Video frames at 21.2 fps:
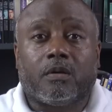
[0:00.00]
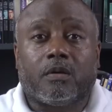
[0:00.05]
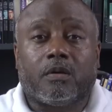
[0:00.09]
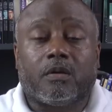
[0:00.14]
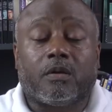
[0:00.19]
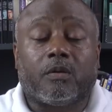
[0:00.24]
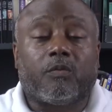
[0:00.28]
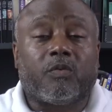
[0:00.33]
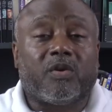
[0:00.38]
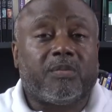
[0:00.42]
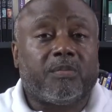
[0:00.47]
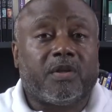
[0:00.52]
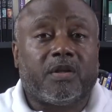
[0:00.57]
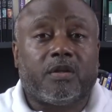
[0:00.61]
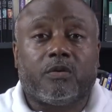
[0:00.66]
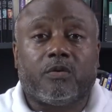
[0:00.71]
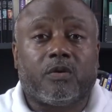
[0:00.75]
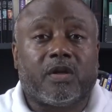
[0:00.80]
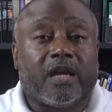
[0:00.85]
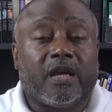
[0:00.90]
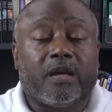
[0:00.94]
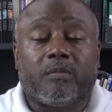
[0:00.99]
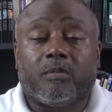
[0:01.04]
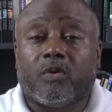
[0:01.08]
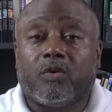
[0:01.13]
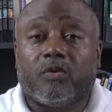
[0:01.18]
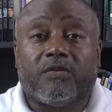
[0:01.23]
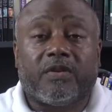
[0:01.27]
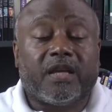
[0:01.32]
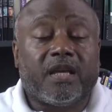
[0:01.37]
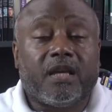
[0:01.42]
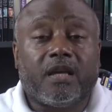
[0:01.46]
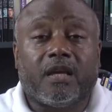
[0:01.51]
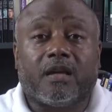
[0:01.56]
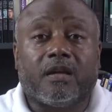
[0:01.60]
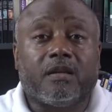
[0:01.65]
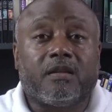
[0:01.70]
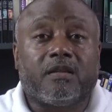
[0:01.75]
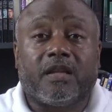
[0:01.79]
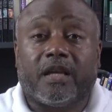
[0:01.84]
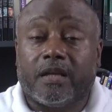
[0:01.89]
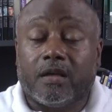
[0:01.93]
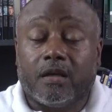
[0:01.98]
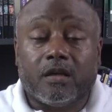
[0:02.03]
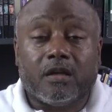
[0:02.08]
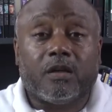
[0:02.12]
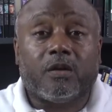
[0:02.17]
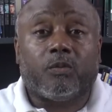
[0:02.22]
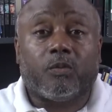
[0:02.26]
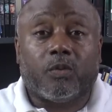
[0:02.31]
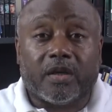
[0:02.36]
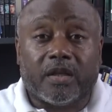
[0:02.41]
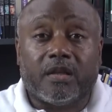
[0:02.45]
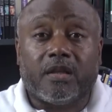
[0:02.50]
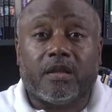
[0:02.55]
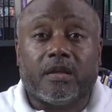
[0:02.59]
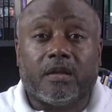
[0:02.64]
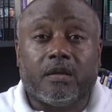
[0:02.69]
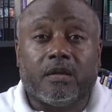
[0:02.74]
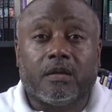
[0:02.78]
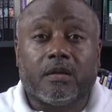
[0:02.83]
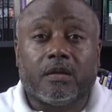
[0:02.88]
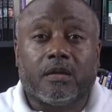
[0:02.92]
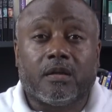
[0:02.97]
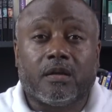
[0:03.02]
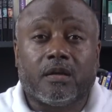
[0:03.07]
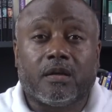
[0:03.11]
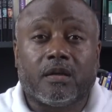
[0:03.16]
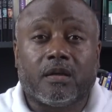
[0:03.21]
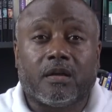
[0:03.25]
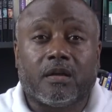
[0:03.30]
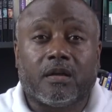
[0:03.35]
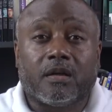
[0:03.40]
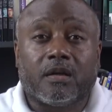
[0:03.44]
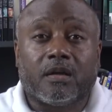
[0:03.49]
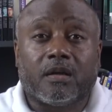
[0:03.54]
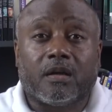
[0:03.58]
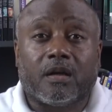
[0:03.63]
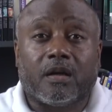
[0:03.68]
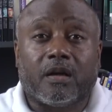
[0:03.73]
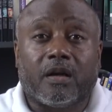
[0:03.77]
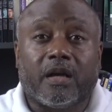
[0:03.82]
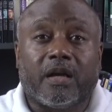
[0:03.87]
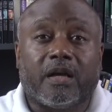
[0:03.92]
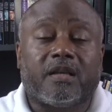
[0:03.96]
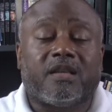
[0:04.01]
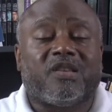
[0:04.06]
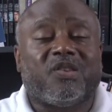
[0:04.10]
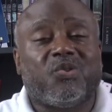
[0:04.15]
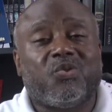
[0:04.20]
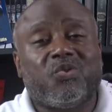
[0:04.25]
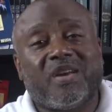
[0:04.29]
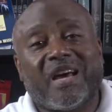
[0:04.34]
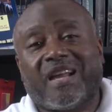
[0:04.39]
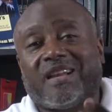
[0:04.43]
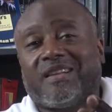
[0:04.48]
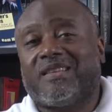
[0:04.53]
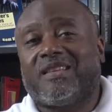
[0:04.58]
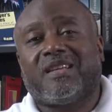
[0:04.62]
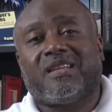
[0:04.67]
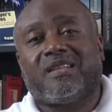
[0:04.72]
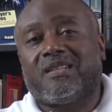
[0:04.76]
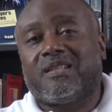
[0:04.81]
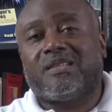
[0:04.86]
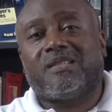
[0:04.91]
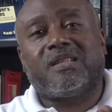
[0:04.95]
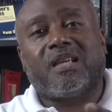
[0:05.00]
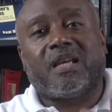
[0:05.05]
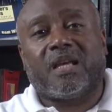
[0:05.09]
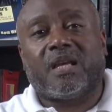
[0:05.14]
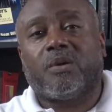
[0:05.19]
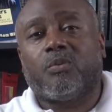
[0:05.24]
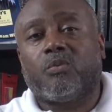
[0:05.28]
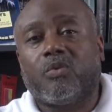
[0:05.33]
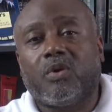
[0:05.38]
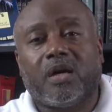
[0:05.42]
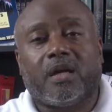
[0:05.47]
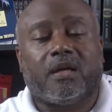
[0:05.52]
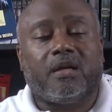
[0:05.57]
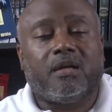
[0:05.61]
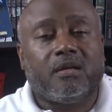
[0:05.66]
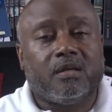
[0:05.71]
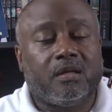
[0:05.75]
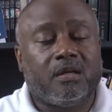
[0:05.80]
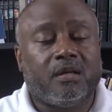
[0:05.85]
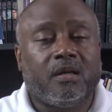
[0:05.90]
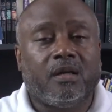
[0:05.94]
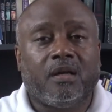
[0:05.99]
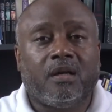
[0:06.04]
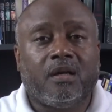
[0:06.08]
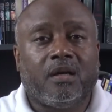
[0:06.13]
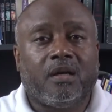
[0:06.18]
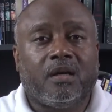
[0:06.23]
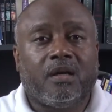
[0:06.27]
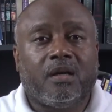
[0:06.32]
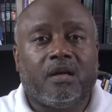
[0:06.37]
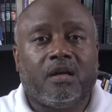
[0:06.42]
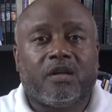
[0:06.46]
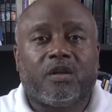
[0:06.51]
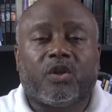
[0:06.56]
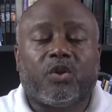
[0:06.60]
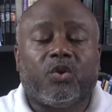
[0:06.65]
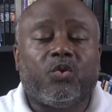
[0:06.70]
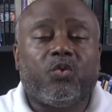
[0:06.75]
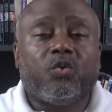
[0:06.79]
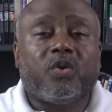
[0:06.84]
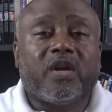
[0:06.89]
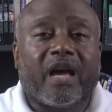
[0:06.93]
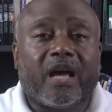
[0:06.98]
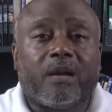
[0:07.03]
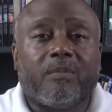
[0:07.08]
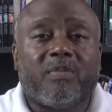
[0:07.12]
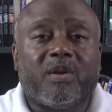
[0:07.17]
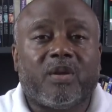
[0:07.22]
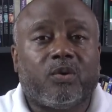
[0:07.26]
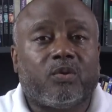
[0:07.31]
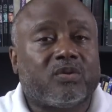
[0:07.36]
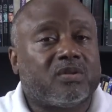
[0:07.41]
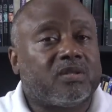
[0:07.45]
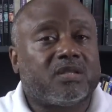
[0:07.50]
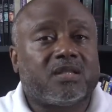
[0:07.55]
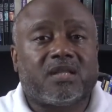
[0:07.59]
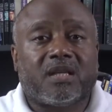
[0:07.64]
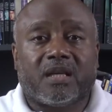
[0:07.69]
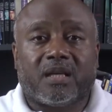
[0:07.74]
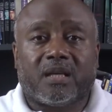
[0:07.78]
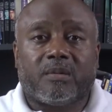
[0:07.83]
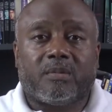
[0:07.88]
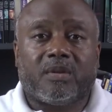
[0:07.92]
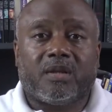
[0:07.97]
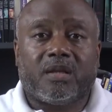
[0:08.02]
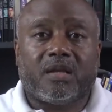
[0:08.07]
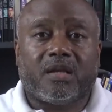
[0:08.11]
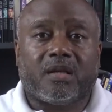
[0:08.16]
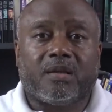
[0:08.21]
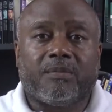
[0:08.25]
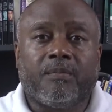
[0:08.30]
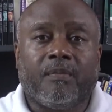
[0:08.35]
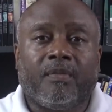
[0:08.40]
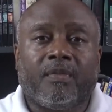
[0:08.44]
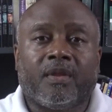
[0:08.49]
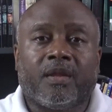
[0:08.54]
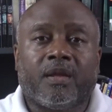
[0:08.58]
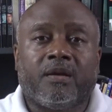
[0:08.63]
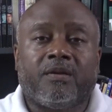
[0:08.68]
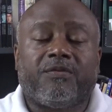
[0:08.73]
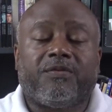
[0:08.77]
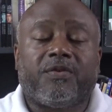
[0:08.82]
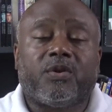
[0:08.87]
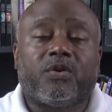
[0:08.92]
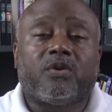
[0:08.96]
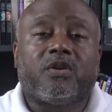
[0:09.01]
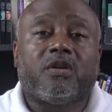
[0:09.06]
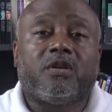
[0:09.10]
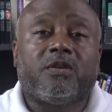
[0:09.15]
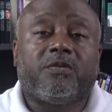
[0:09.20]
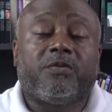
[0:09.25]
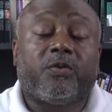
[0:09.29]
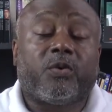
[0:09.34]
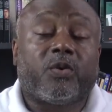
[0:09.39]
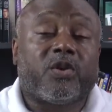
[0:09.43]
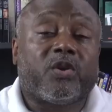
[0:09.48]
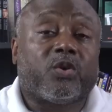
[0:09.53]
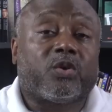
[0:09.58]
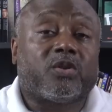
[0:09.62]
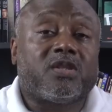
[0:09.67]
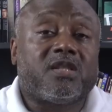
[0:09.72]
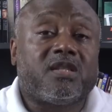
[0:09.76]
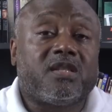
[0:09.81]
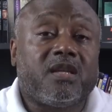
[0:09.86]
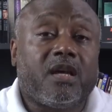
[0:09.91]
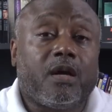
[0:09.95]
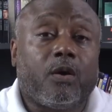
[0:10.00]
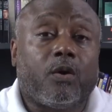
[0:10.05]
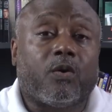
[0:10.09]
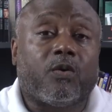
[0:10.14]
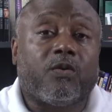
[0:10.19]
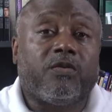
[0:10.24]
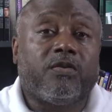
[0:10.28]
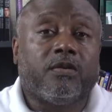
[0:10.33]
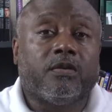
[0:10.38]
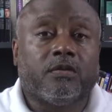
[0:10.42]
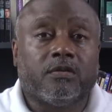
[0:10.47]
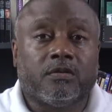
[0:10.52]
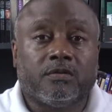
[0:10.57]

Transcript: the women who came over here, they good with it. All right? You got to think the same way. You got to be on the same thing. Feel good for yourself.